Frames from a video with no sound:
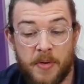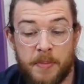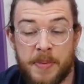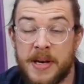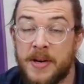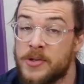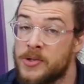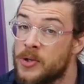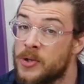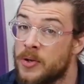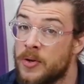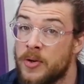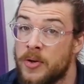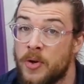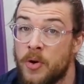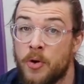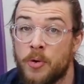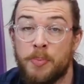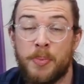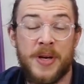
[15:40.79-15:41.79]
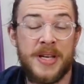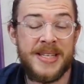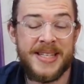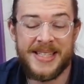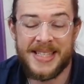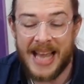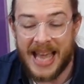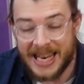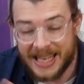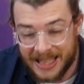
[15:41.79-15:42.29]
Peter's looking good. But in
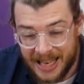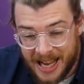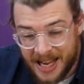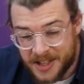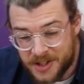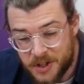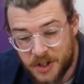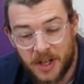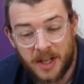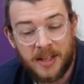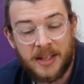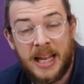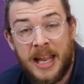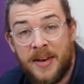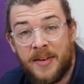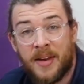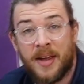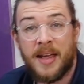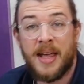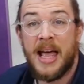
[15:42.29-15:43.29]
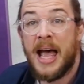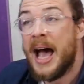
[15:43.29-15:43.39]
dead last, you got Linda